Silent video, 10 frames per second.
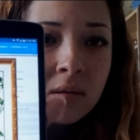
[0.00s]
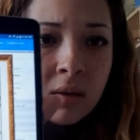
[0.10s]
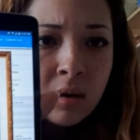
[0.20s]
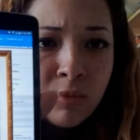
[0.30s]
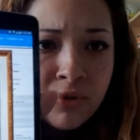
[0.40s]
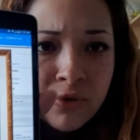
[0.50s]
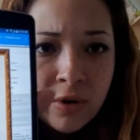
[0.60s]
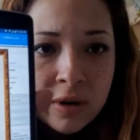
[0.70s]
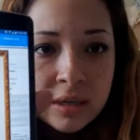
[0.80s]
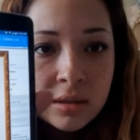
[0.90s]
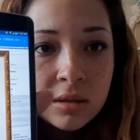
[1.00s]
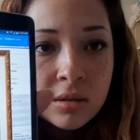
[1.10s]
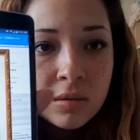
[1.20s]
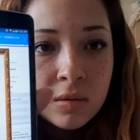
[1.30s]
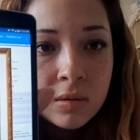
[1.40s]
that I'm referring
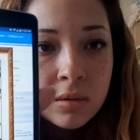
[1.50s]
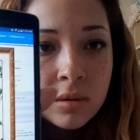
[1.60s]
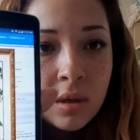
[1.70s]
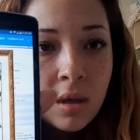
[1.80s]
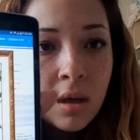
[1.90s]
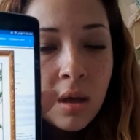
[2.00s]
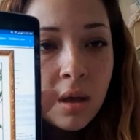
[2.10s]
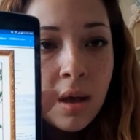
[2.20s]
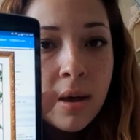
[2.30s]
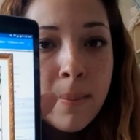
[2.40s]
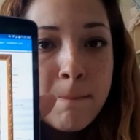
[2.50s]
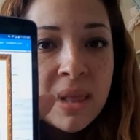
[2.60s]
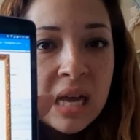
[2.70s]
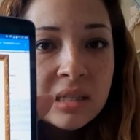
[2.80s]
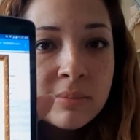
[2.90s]
to. Um,
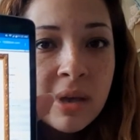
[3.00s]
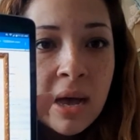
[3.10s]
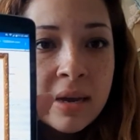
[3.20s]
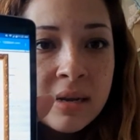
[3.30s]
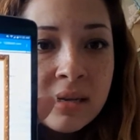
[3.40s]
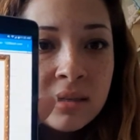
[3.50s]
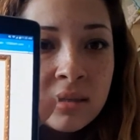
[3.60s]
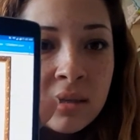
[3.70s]
Blossom Goddess.